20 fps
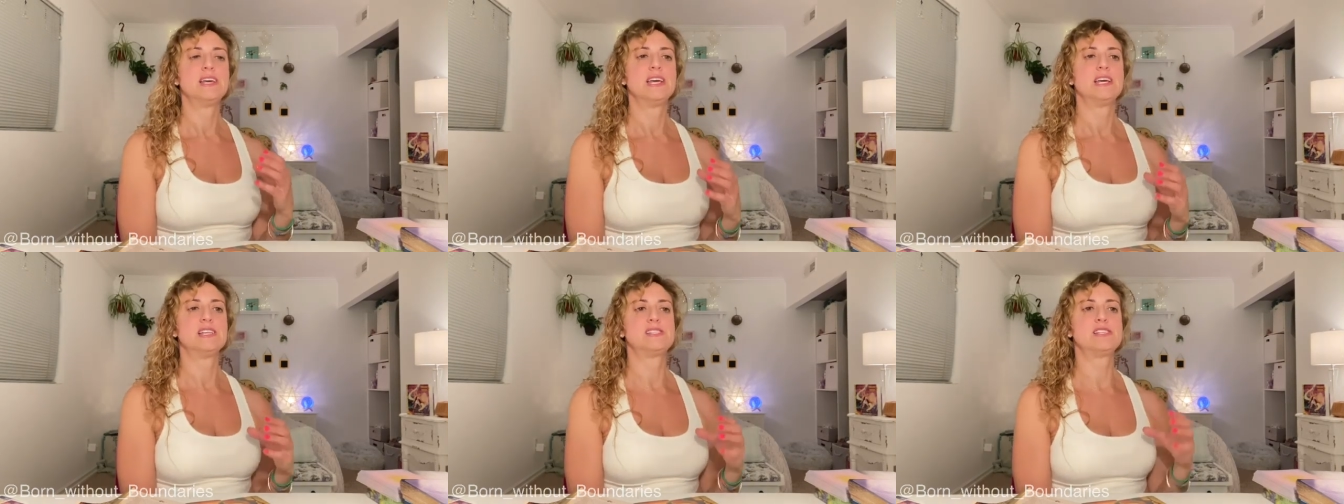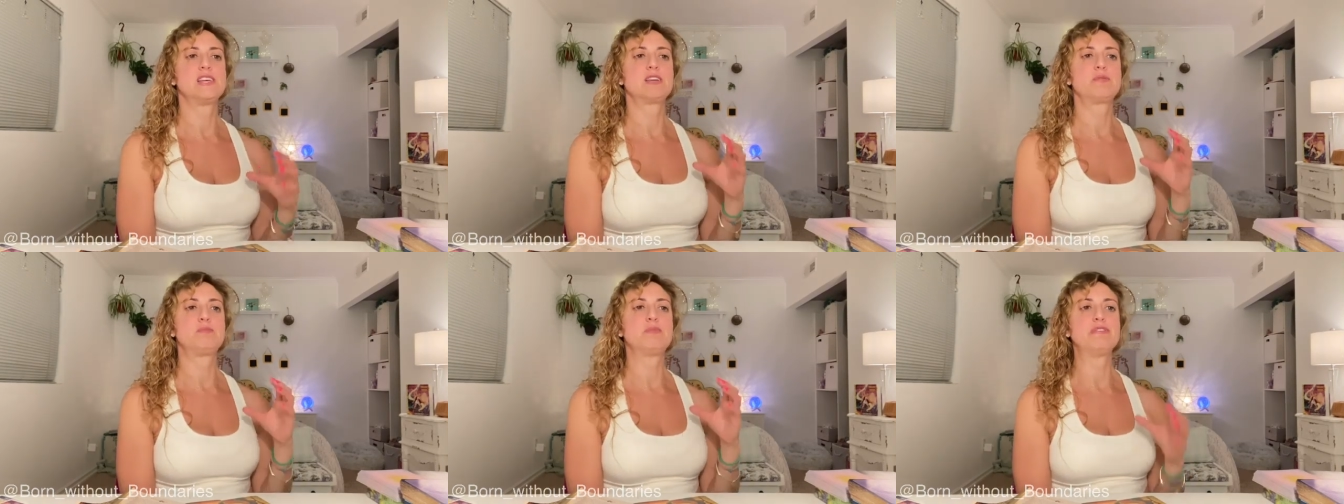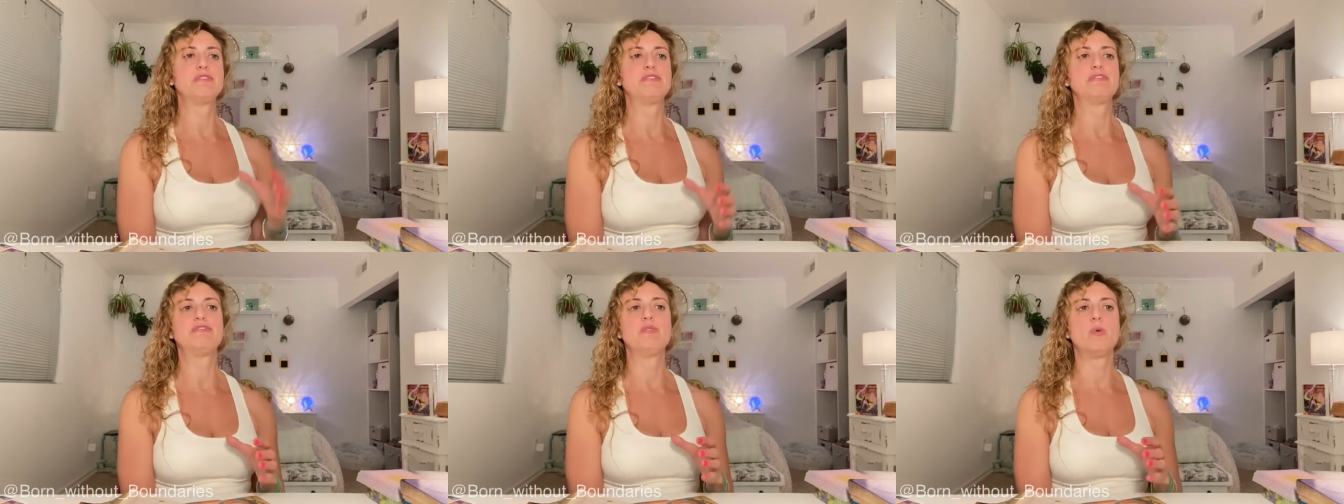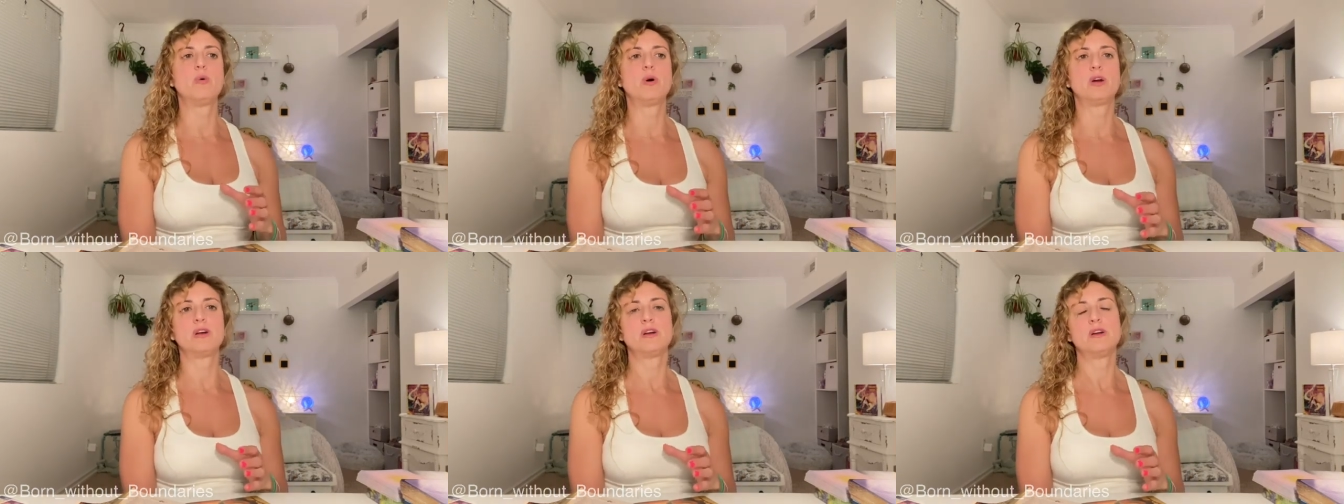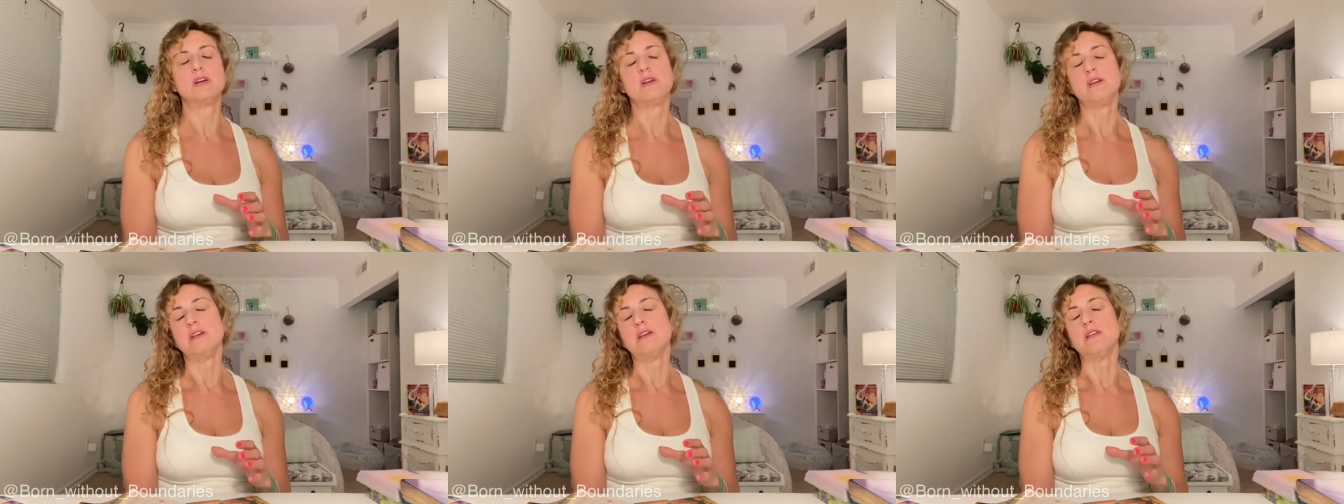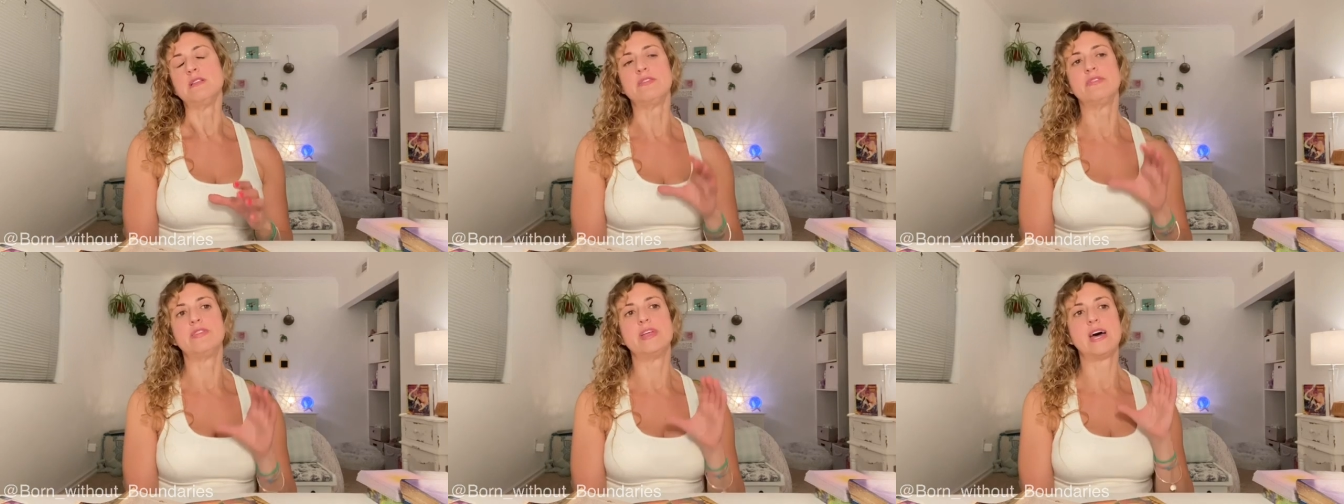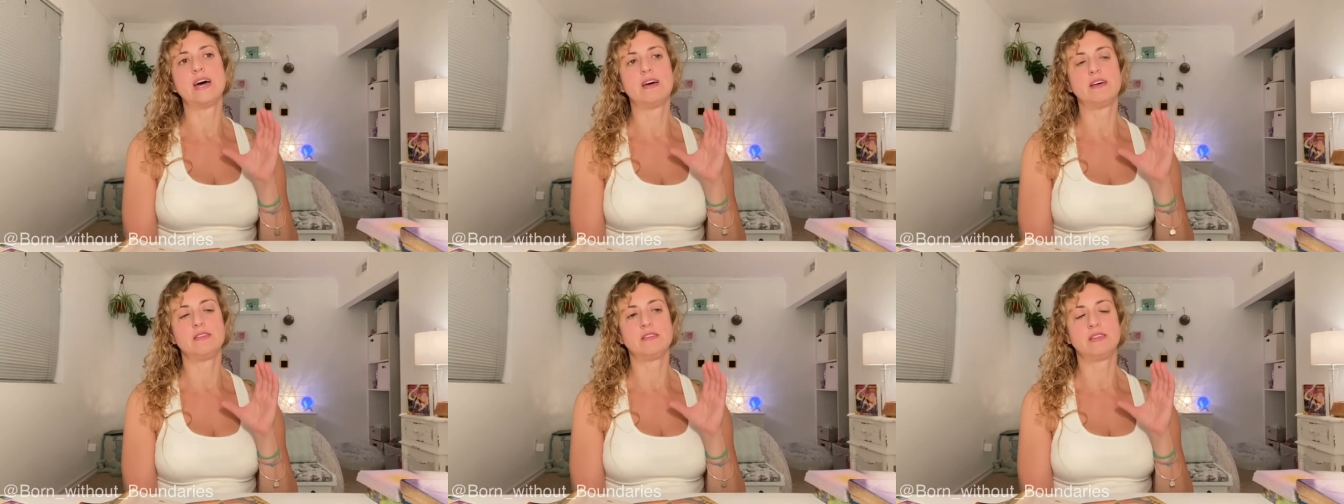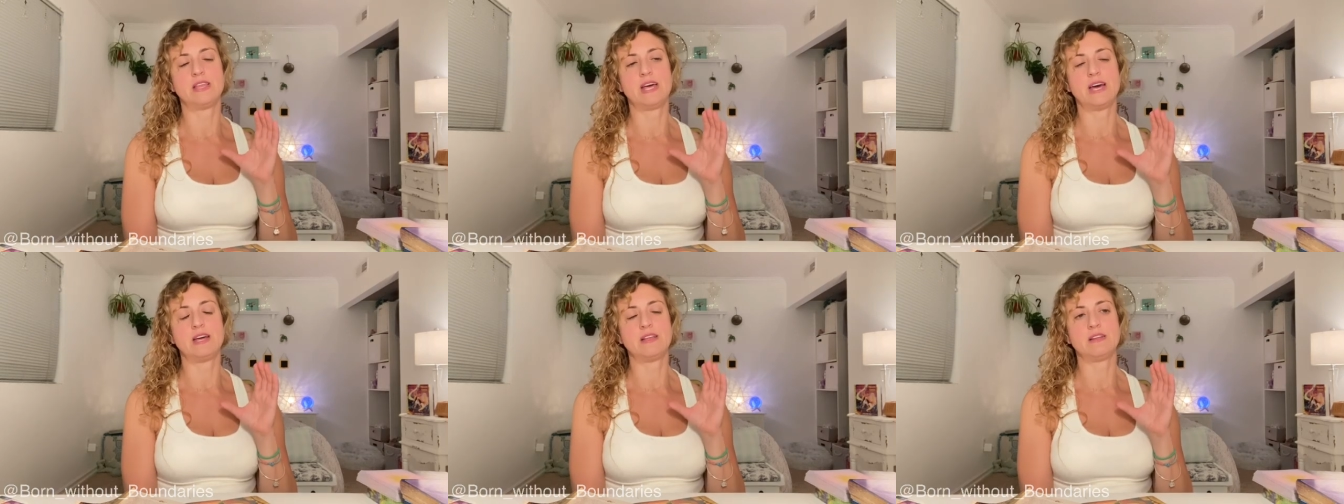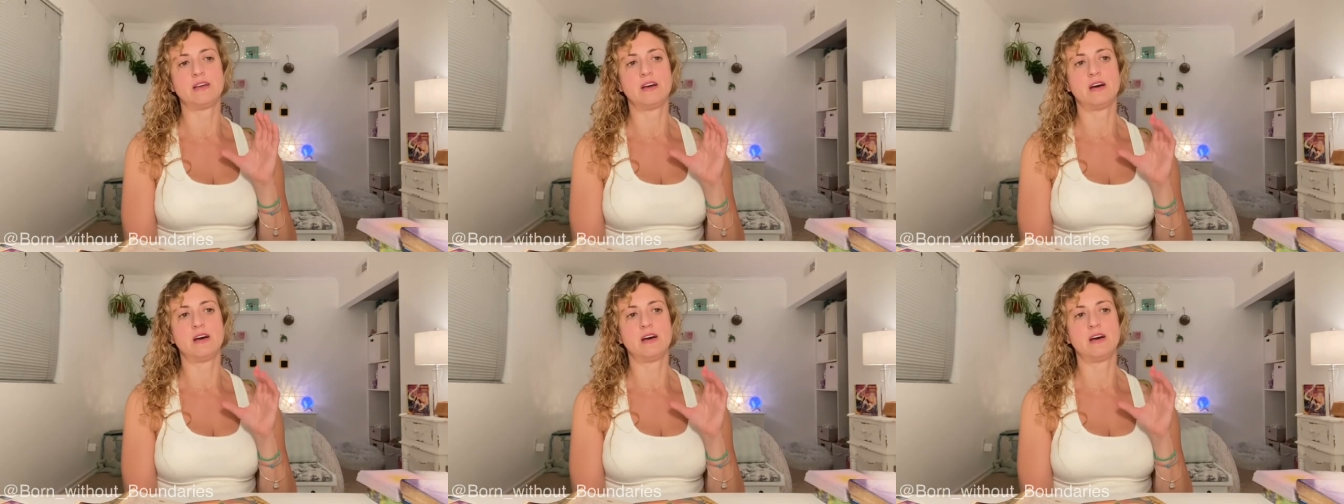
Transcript: it's like before that, that,